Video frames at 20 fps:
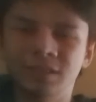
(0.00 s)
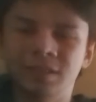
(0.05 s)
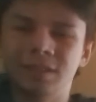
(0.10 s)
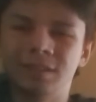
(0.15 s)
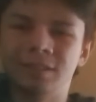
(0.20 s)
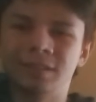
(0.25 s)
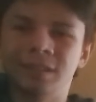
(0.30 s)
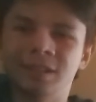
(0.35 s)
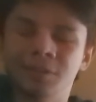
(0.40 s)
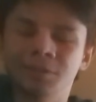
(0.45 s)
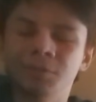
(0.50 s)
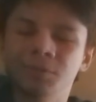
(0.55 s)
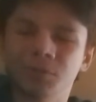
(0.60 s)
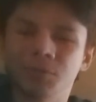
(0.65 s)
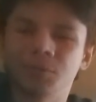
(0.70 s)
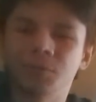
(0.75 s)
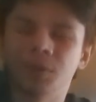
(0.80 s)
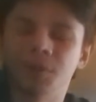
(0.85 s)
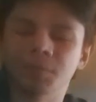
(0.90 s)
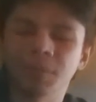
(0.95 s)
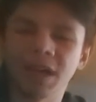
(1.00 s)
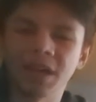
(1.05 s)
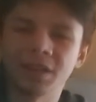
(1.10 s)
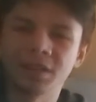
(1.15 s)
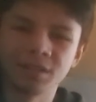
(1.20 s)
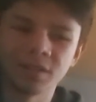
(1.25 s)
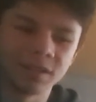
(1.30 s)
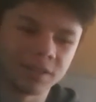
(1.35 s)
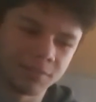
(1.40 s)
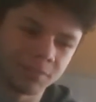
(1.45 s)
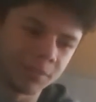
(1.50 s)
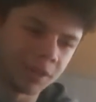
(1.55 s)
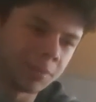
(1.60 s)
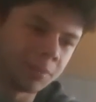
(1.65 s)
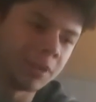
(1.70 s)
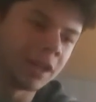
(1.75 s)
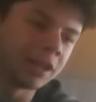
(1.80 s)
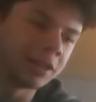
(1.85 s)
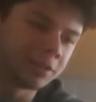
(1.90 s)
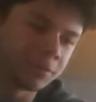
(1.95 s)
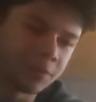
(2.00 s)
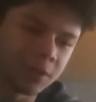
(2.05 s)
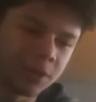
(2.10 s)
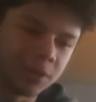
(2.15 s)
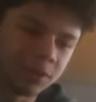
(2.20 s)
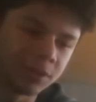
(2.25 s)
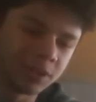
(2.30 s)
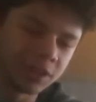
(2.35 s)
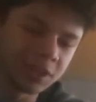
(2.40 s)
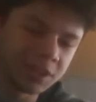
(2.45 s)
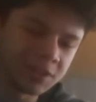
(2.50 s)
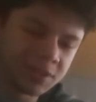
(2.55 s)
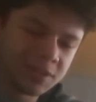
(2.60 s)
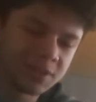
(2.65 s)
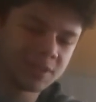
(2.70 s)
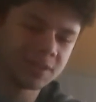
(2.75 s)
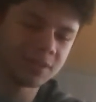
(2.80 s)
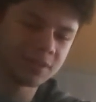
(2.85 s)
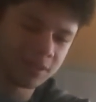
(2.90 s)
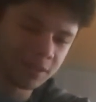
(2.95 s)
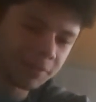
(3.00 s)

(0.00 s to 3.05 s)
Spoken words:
it was fun making them at the very least.